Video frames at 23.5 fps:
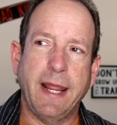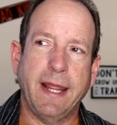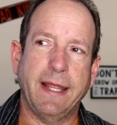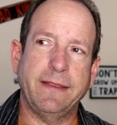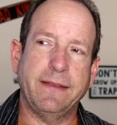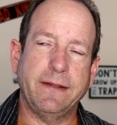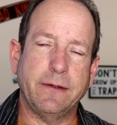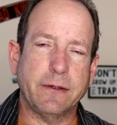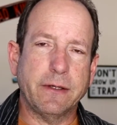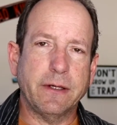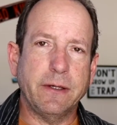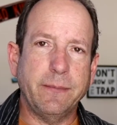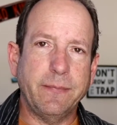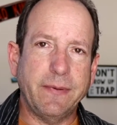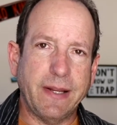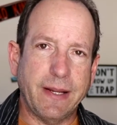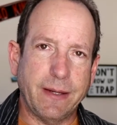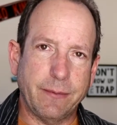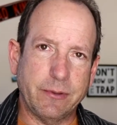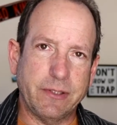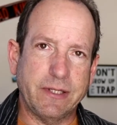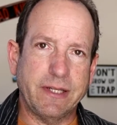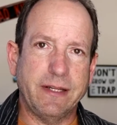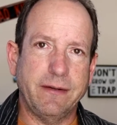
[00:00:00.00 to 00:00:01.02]
and they're going to be
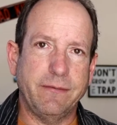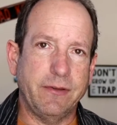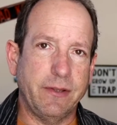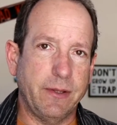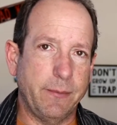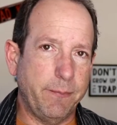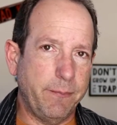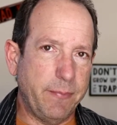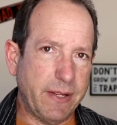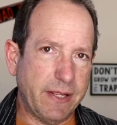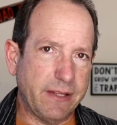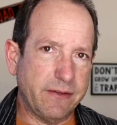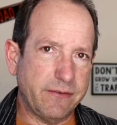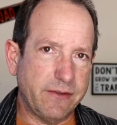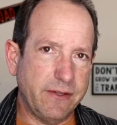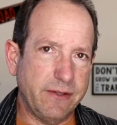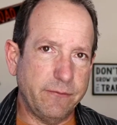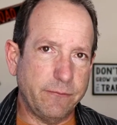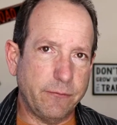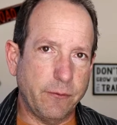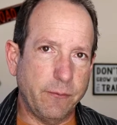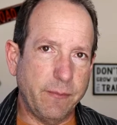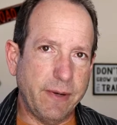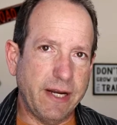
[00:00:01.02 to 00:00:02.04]
able to give you the best
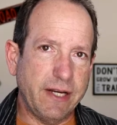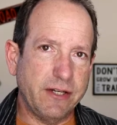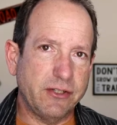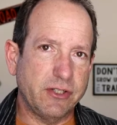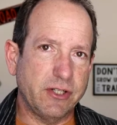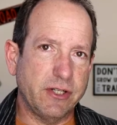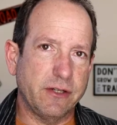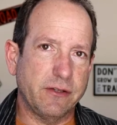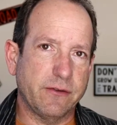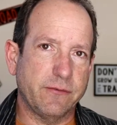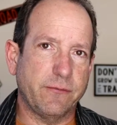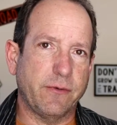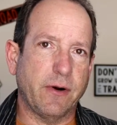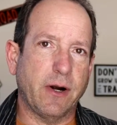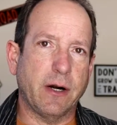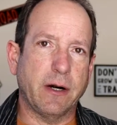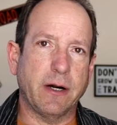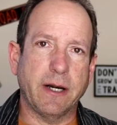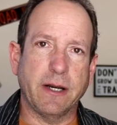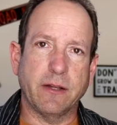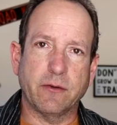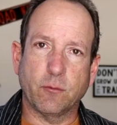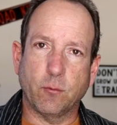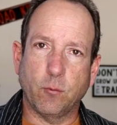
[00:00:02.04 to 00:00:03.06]
information as
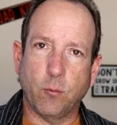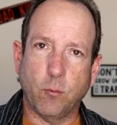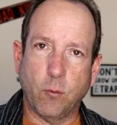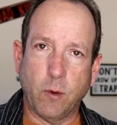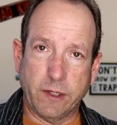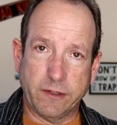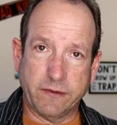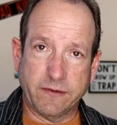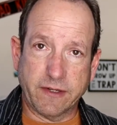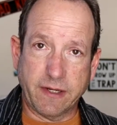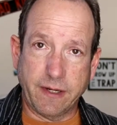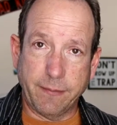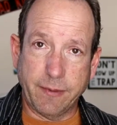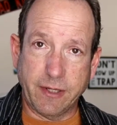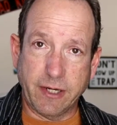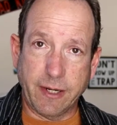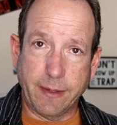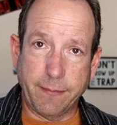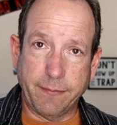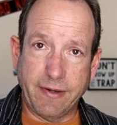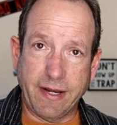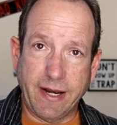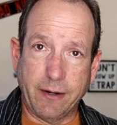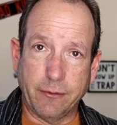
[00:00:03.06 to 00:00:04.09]
far as what's coming
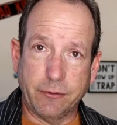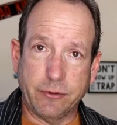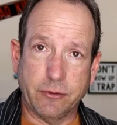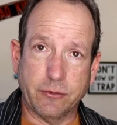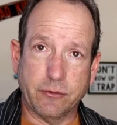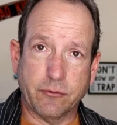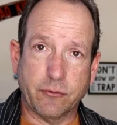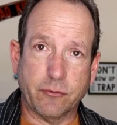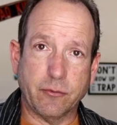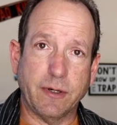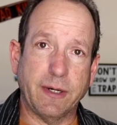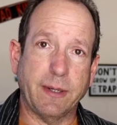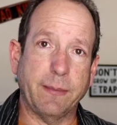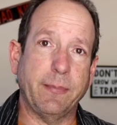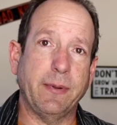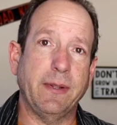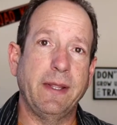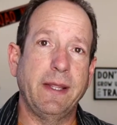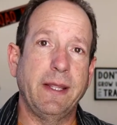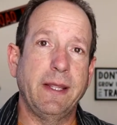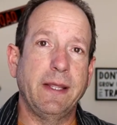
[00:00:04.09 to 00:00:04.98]
up down your trip.